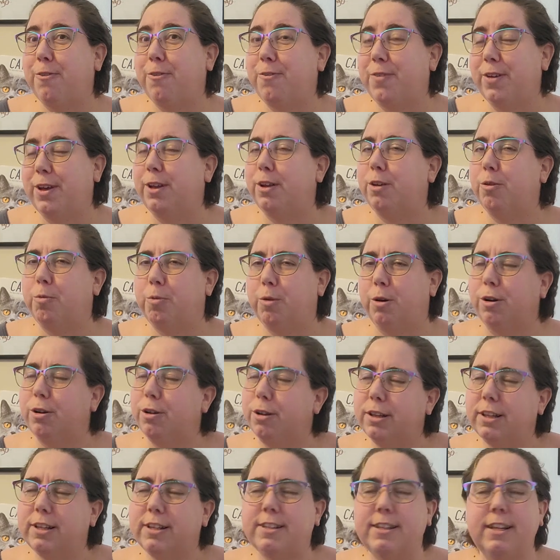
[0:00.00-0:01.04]
filled
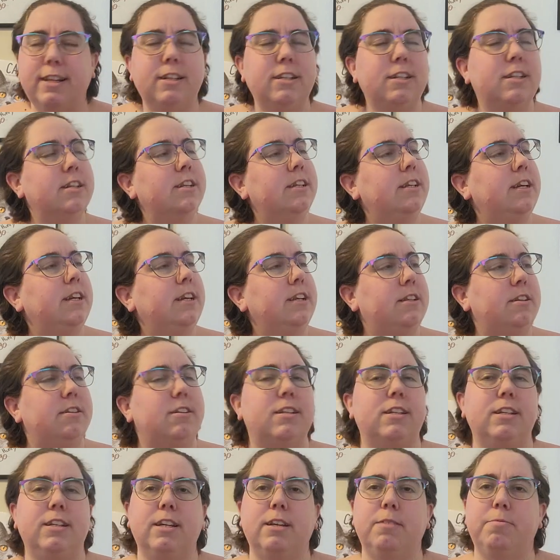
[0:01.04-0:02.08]
world, essentially, so
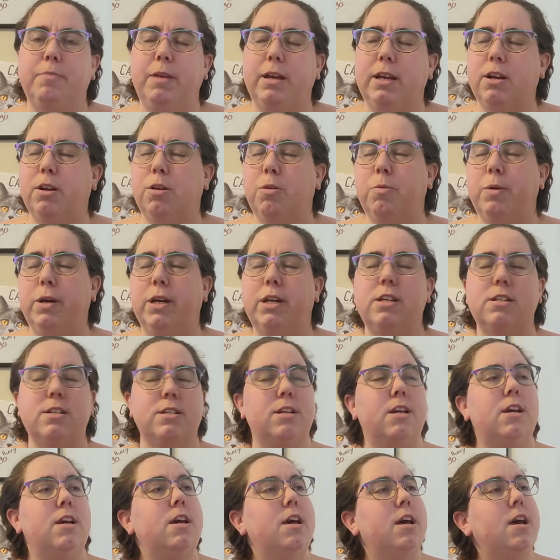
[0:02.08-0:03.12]
she can make her wish.
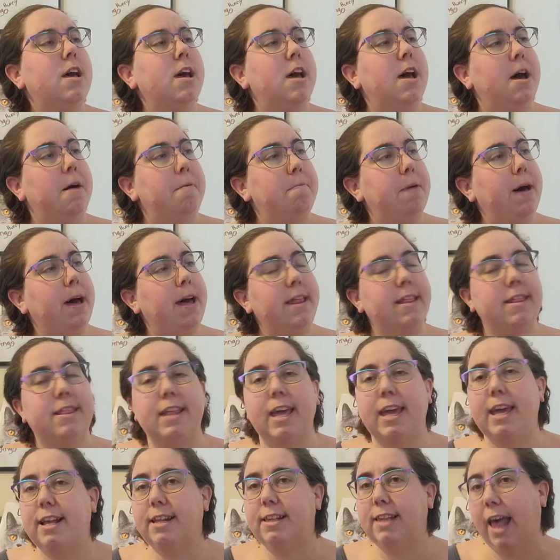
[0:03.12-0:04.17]
But
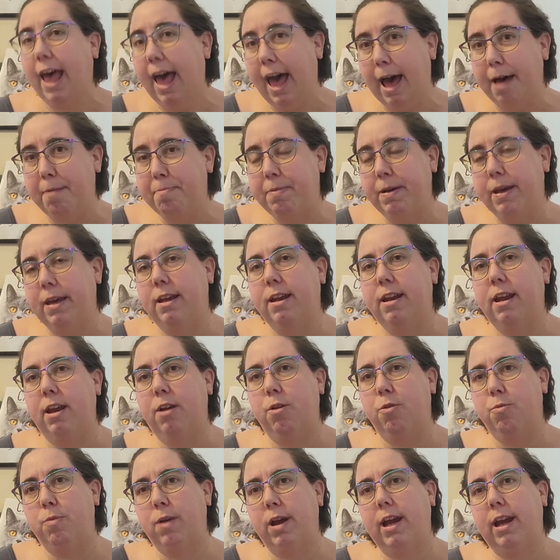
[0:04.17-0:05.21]
things happen, and
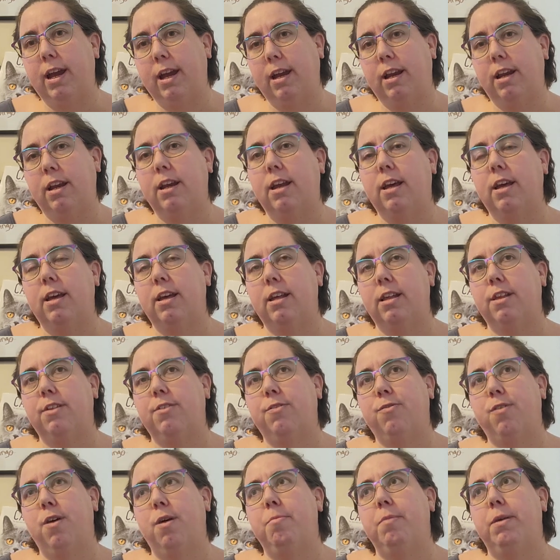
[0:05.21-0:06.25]
Raihn is
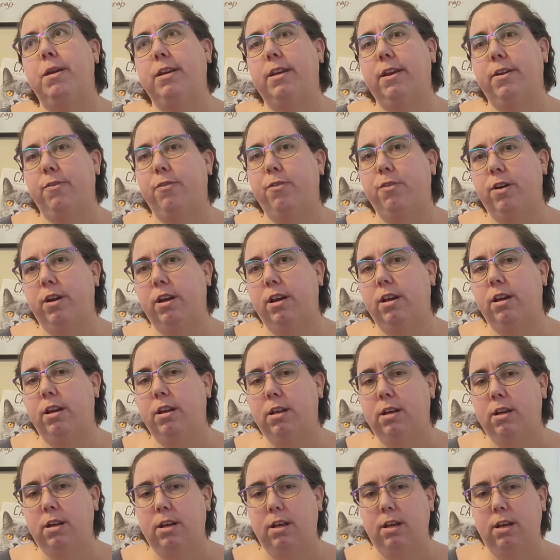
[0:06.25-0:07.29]
from a different
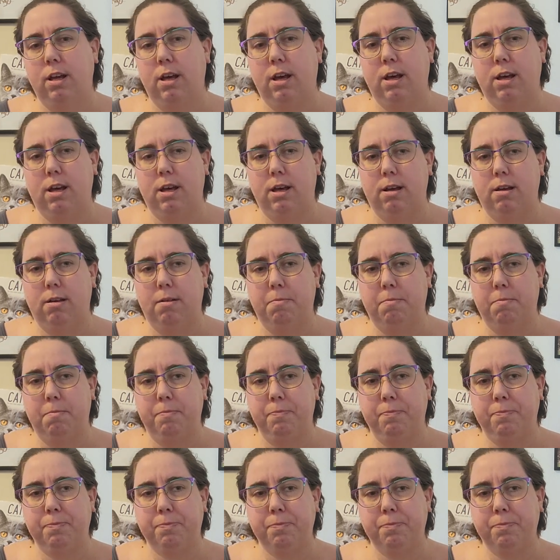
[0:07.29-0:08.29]
um,